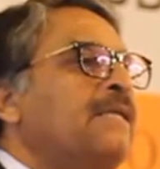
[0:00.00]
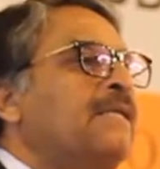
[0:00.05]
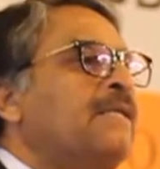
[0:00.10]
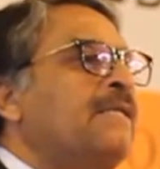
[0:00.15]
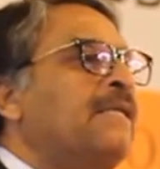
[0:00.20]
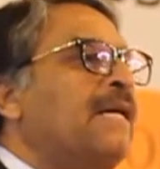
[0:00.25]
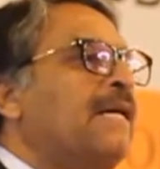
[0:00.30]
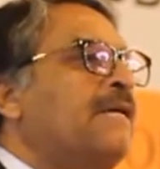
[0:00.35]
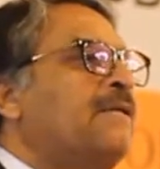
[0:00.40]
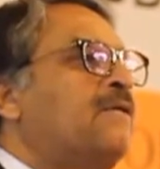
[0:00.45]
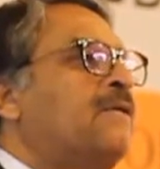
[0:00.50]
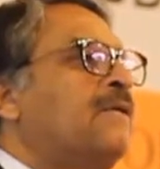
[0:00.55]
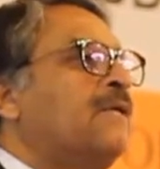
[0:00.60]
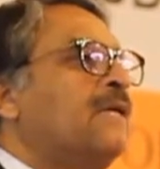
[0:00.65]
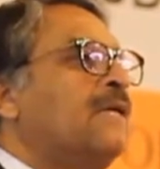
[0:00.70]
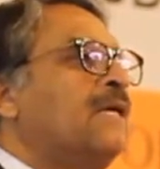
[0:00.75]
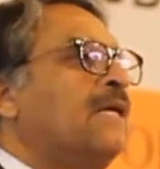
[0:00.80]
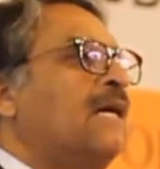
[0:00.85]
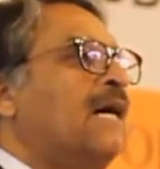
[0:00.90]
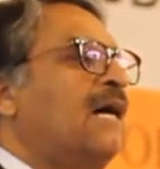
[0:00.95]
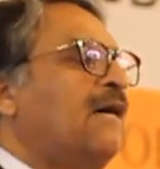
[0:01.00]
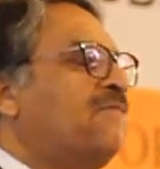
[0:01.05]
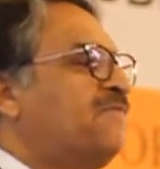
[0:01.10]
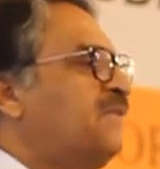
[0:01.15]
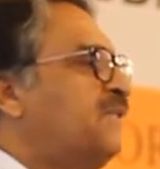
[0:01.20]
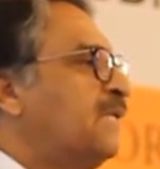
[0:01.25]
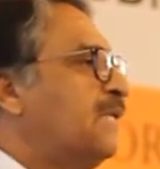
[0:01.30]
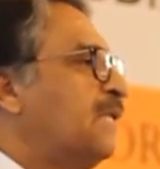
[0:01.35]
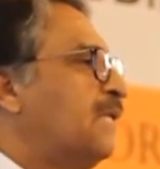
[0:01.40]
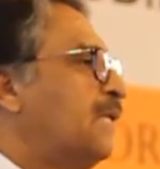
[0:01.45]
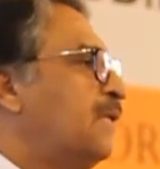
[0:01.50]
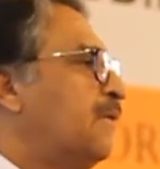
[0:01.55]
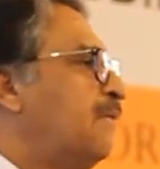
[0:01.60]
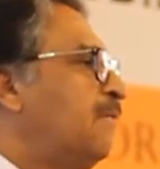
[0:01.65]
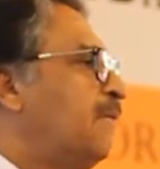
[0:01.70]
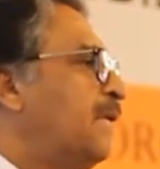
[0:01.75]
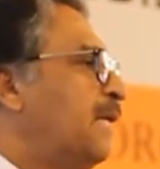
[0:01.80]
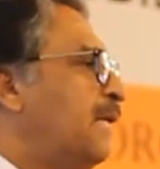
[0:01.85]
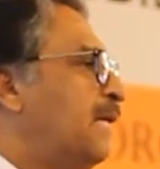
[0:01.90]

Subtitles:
that after